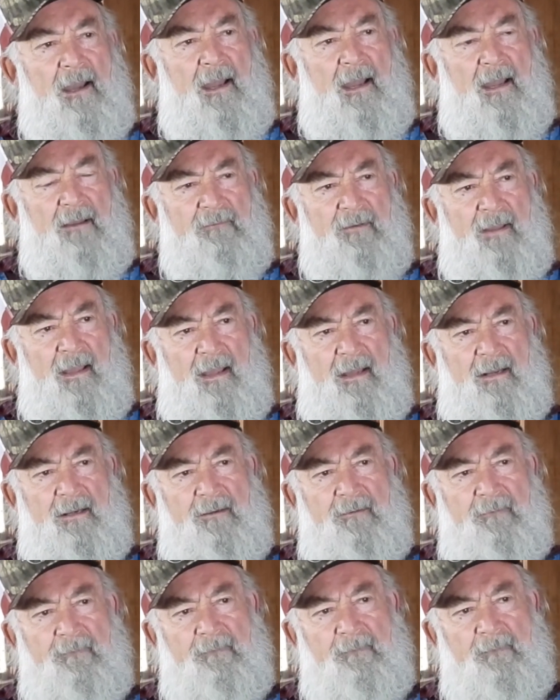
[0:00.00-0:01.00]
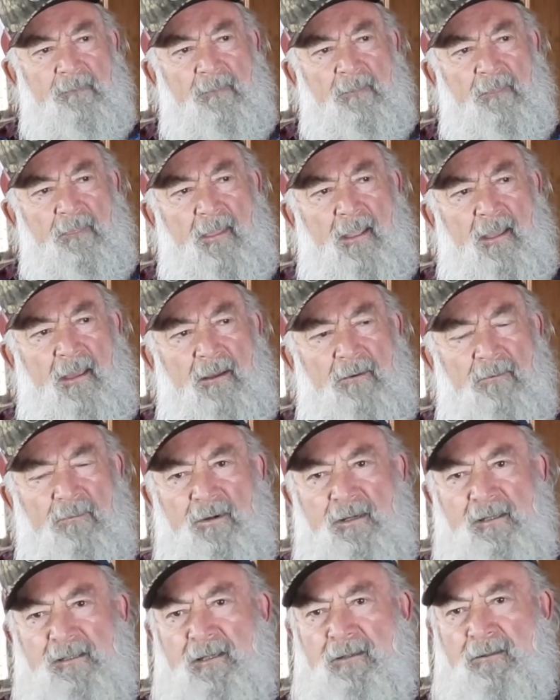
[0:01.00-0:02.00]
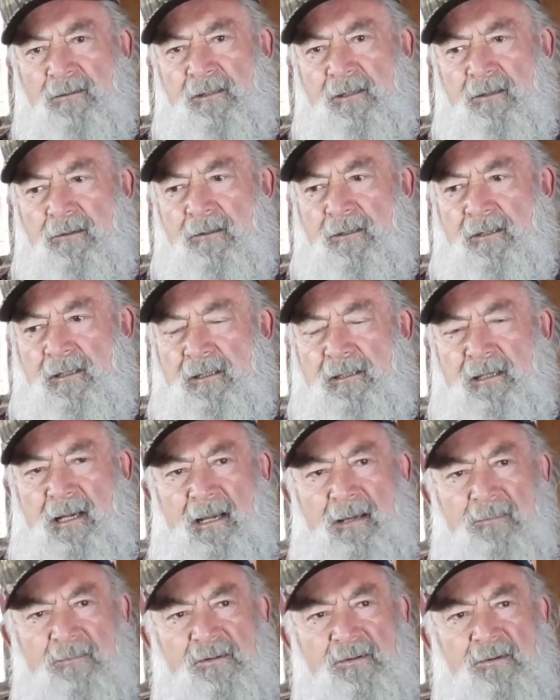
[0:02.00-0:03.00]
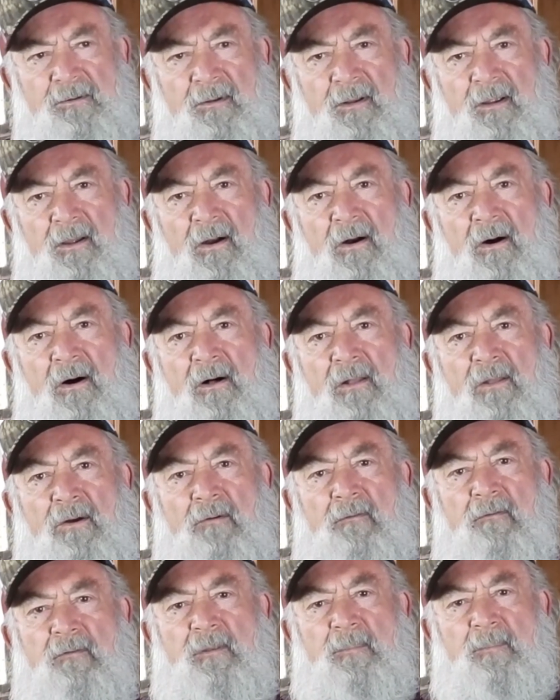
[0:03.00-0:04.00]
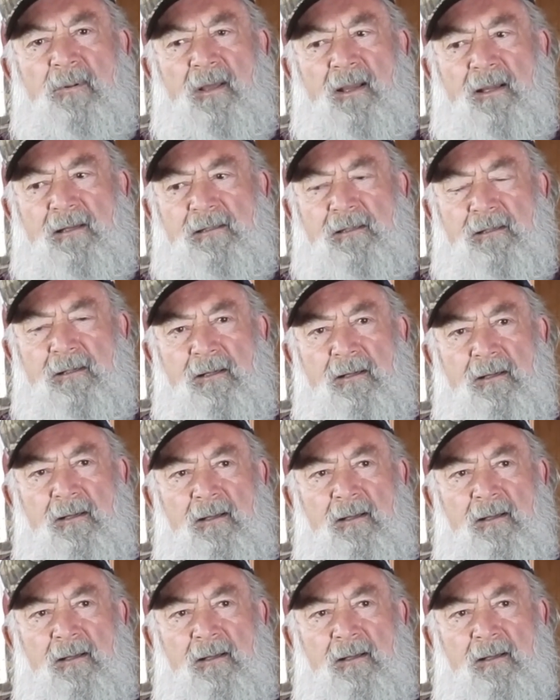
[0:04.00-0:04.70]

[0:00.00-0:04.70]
I've had results that are just absolutely all over the place.